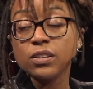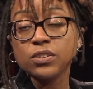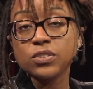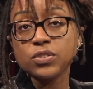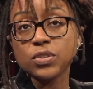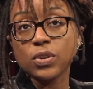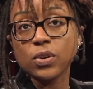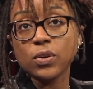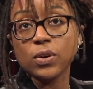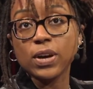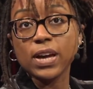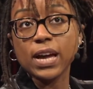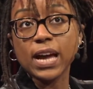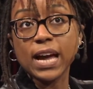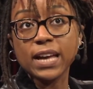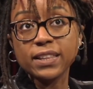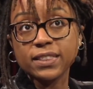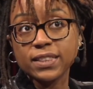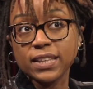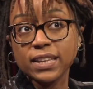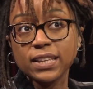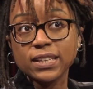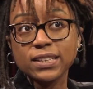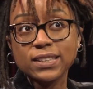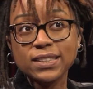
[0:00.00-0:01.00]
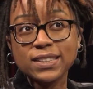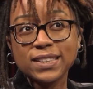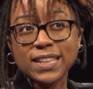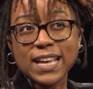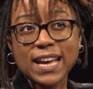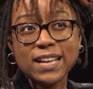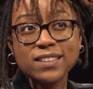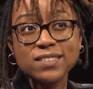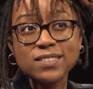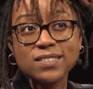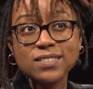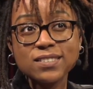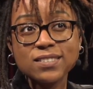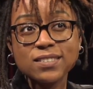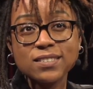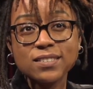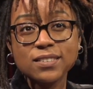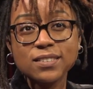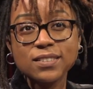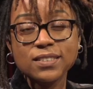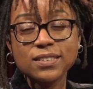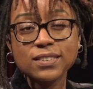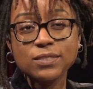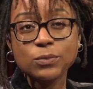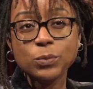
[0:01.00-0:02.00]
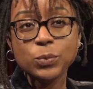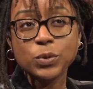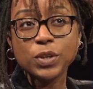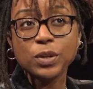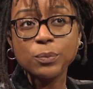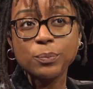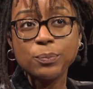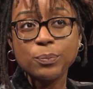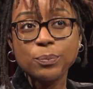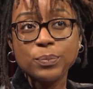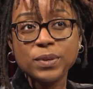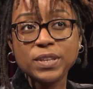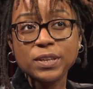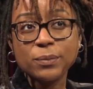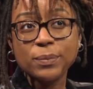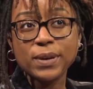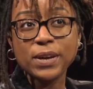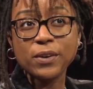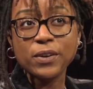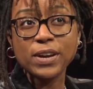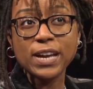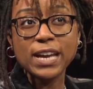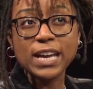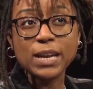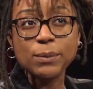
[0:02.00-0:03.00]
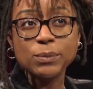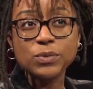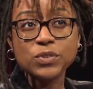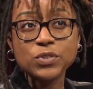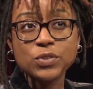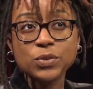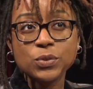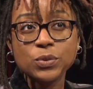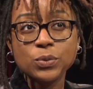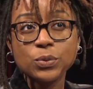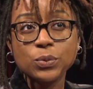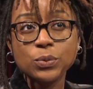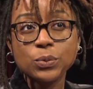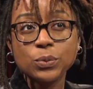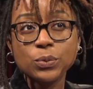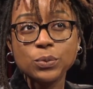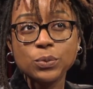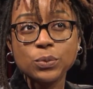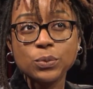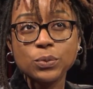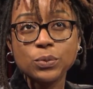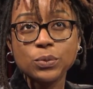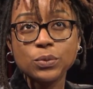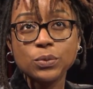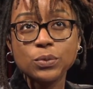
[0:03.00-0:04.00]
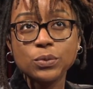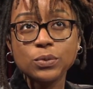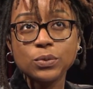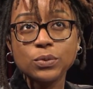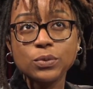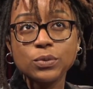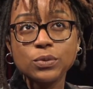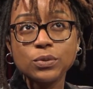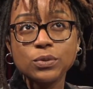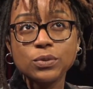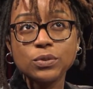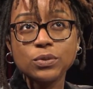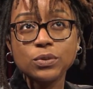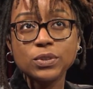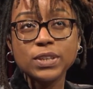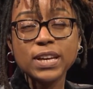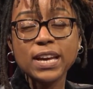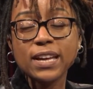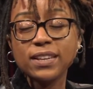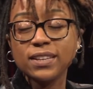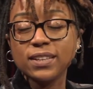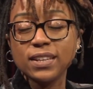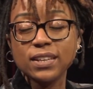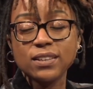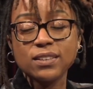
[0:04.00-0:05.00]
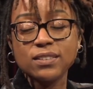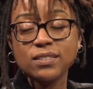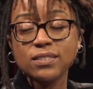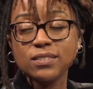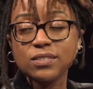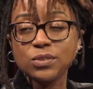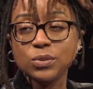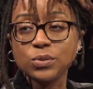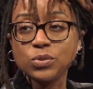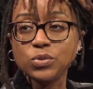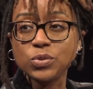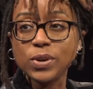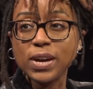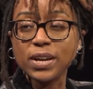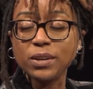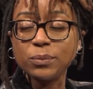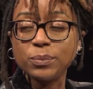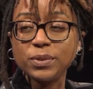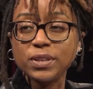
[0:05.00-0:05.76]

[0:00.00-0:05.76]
So I think would be a better aim than to try to be